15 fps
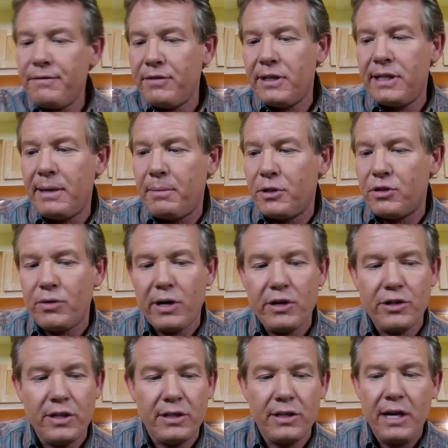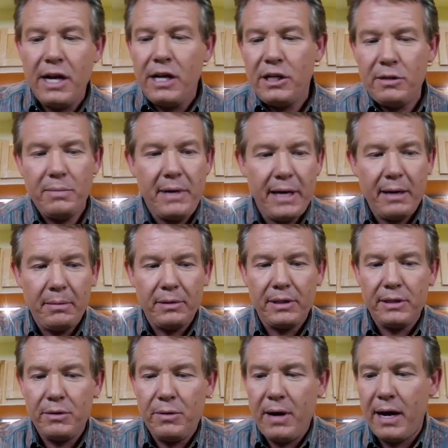for the demonstration to be able
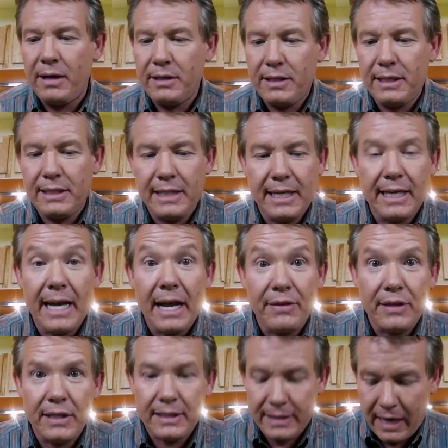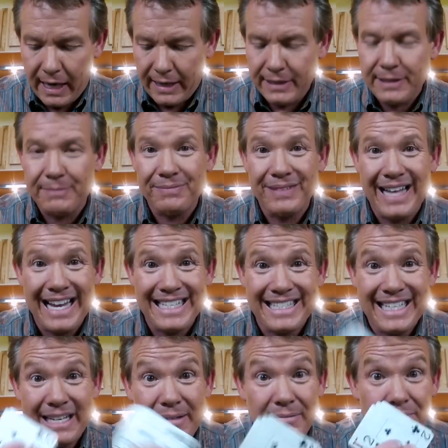to, uh, to see it at this size. Last
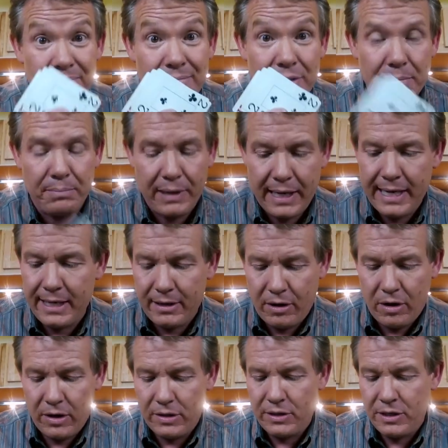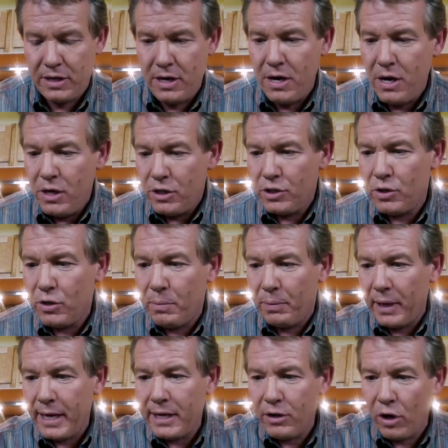thing, some playing cards. So the
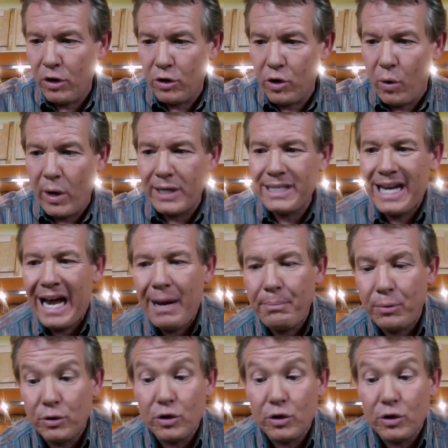playing card will go on top, we'll